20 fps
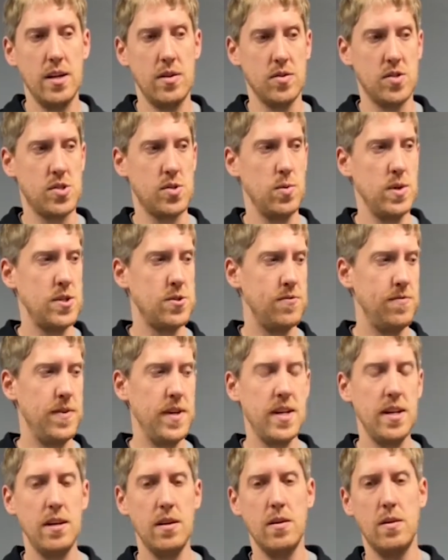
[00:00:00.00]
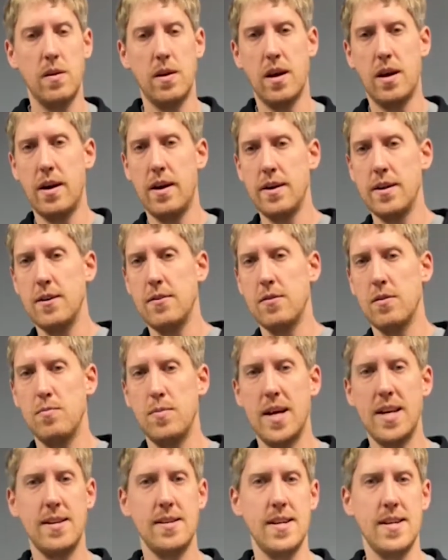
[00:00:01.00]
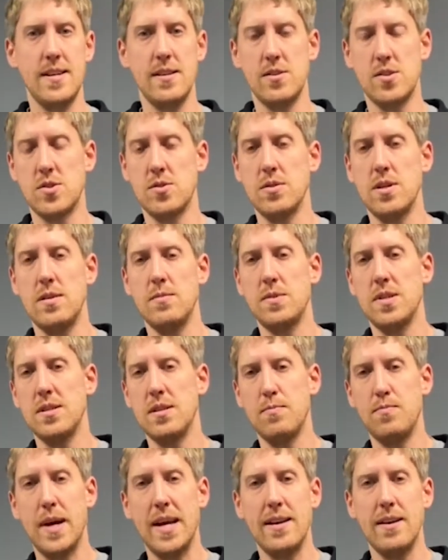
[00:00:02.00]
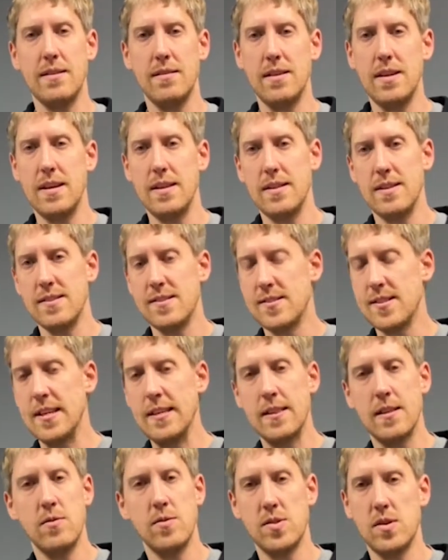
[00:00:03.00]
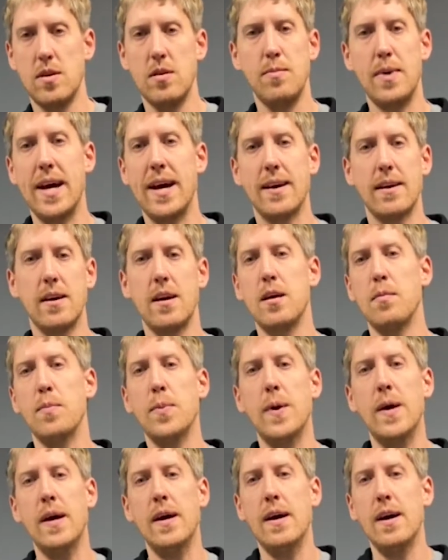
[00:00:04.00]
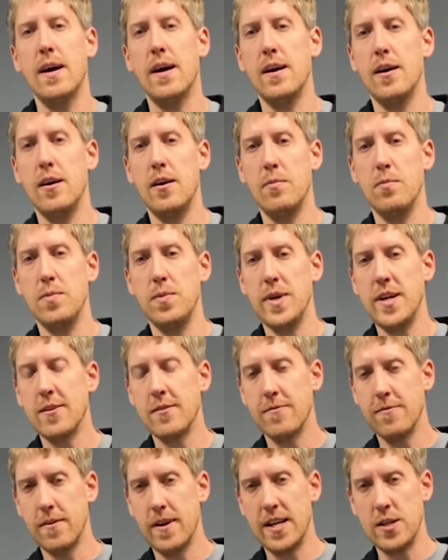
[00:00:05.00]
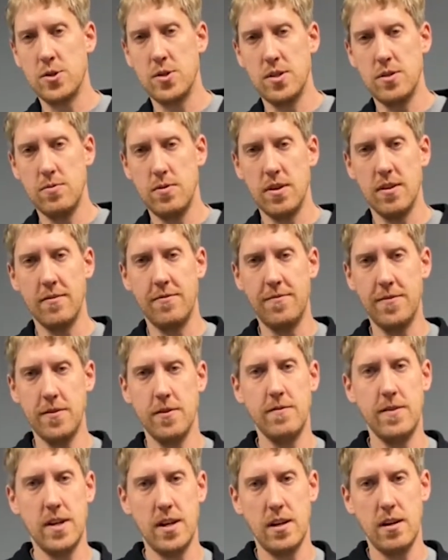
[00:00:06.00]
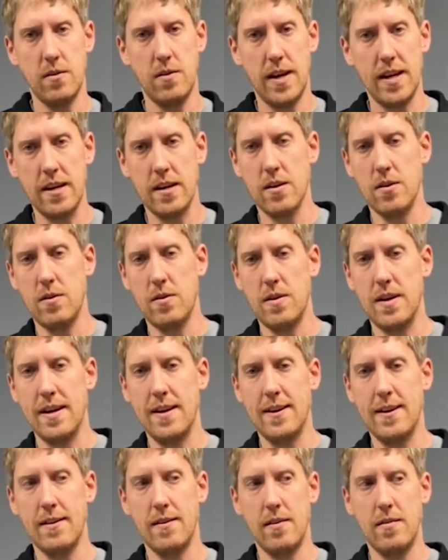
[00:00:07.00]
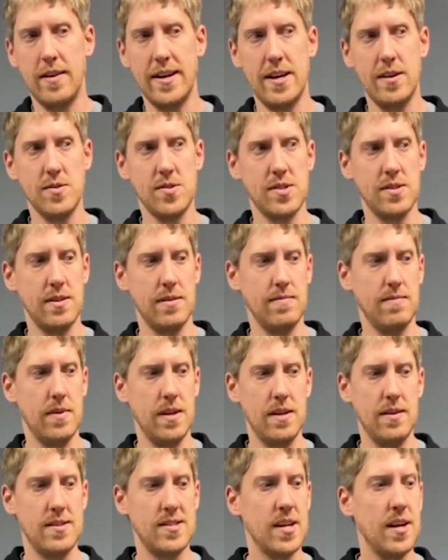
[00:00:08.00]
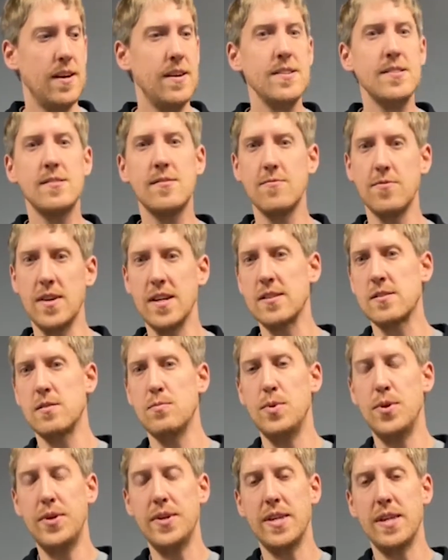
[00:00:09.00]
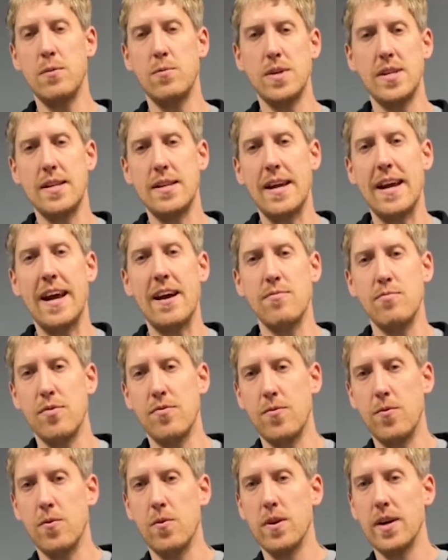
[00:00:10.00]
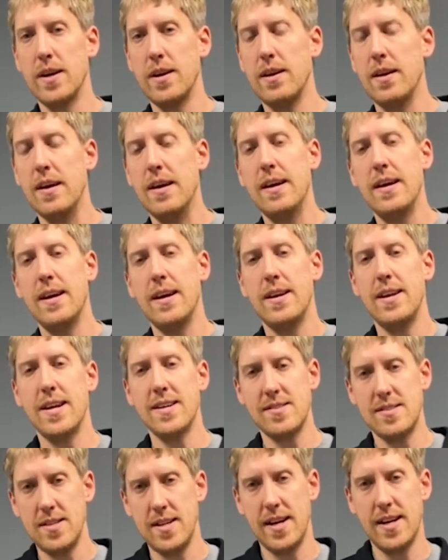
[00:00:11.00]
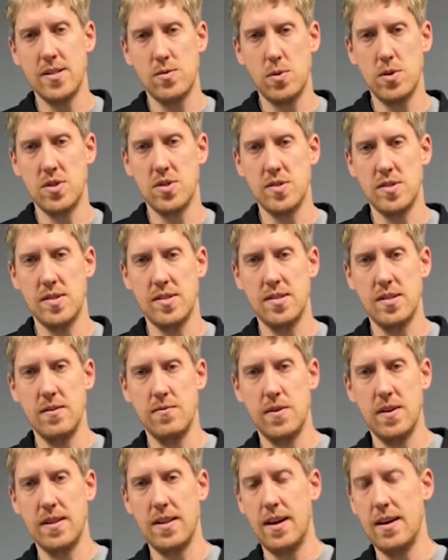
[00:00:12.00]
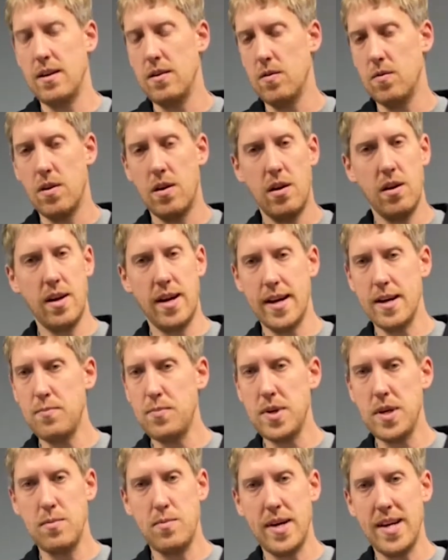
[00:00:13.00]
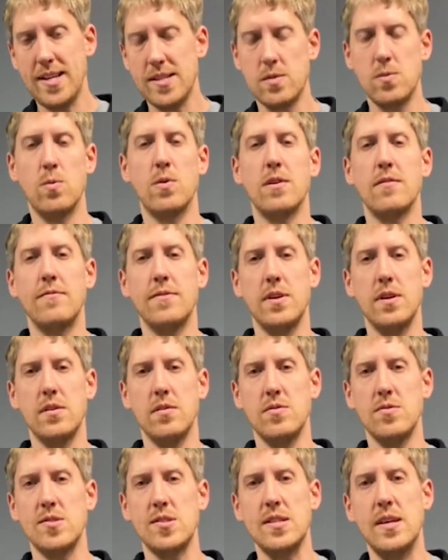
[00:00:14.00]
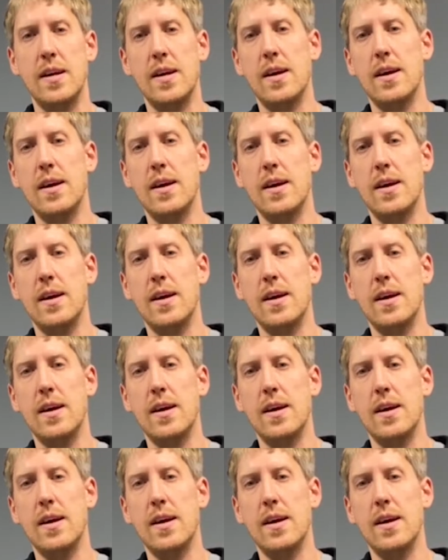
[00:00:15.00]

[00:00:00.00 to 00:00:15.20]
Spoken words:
switch video and audio and metadata streams independently and then sync those all back up later for actually doing a full video encode allows tons of flexibility that we didn't have before in SDI switches and stuff like that. All IP-based workflows.